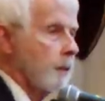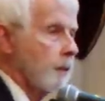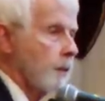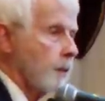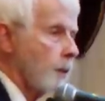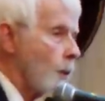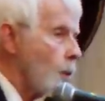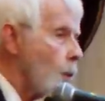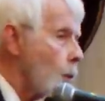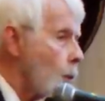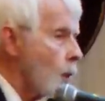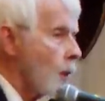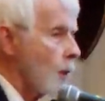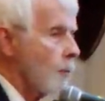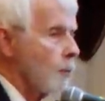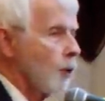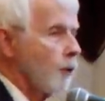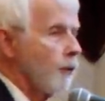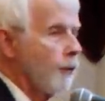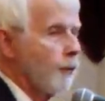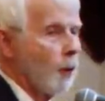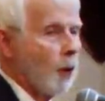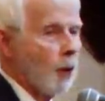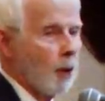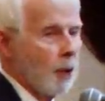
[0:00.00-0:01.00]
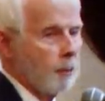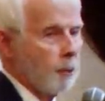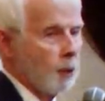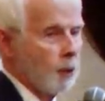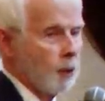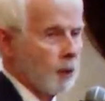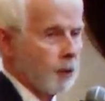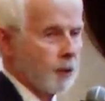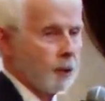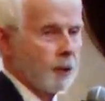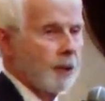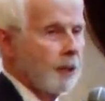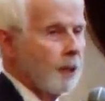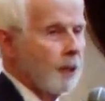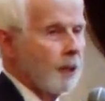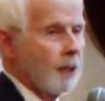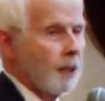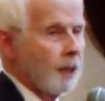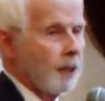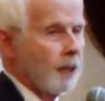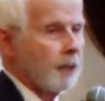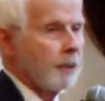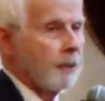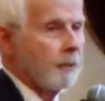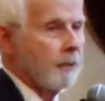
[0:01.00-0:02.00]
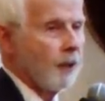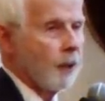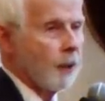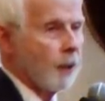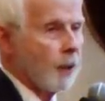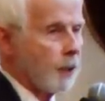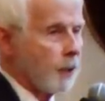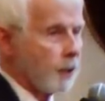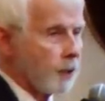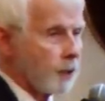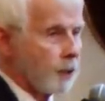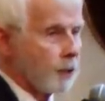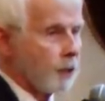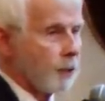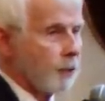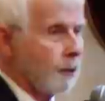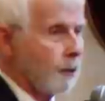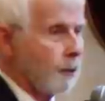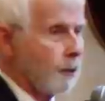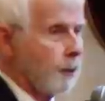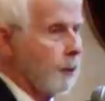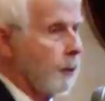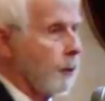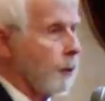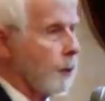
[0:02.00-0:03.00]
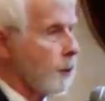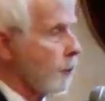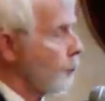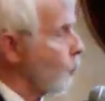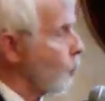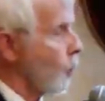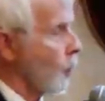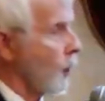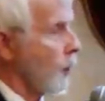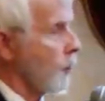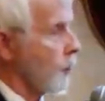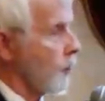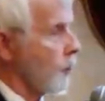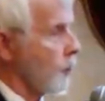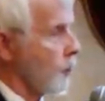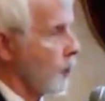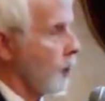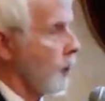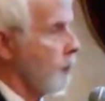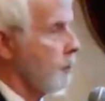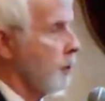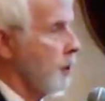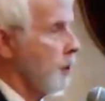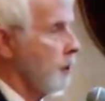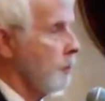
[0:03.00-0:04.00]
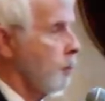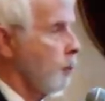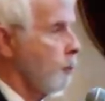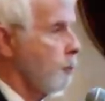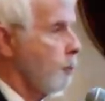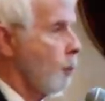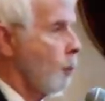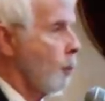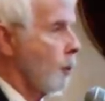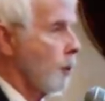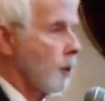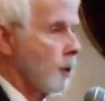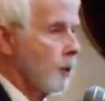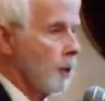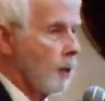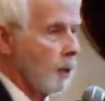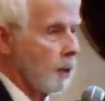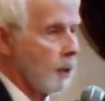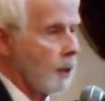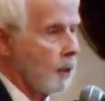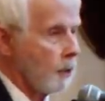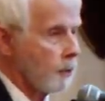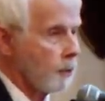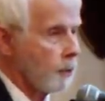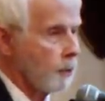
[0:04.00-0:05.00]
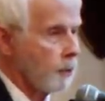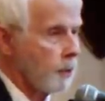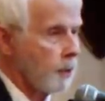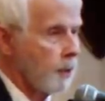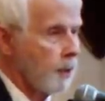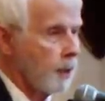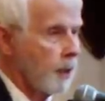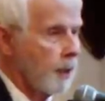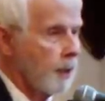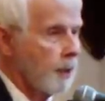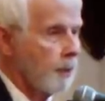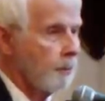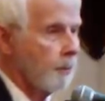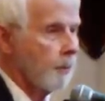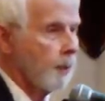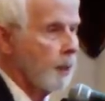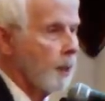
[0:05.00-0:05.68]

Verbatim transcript: the horrible foibles in various theories of origins that are being purported in our culture today.